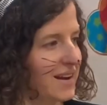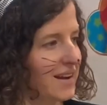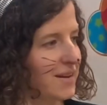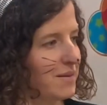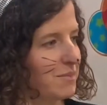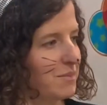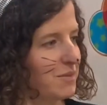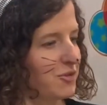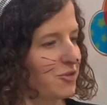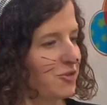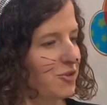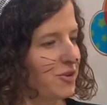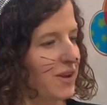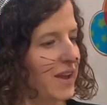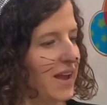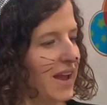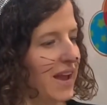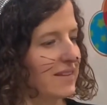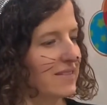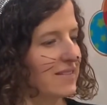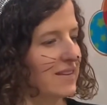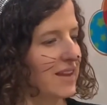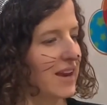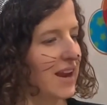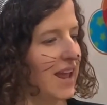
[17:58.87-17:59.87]
Mr.
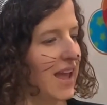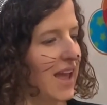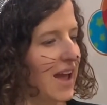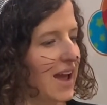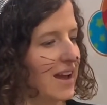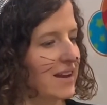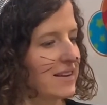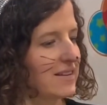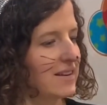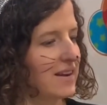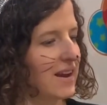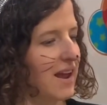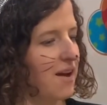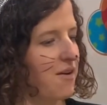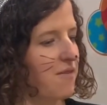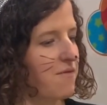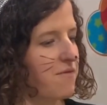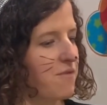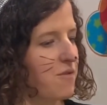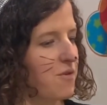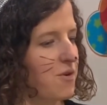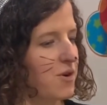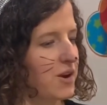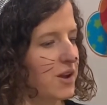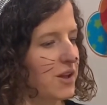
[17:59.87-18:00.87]
Cat's going to act it out
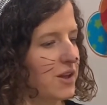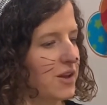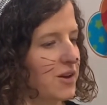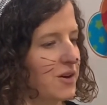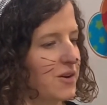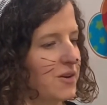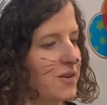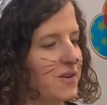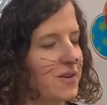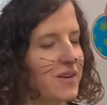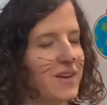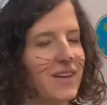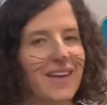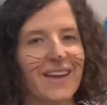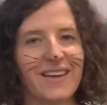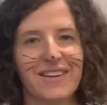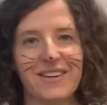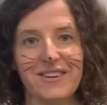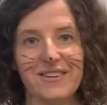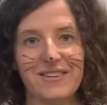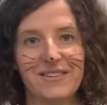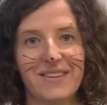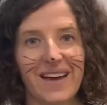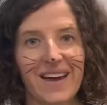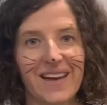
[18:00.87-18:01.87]
for you. Can
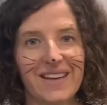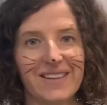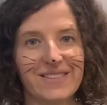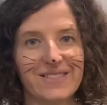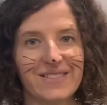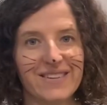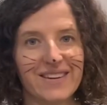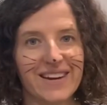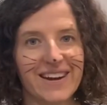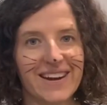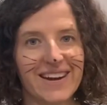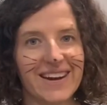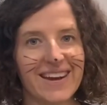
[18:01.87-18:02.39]
you guess what it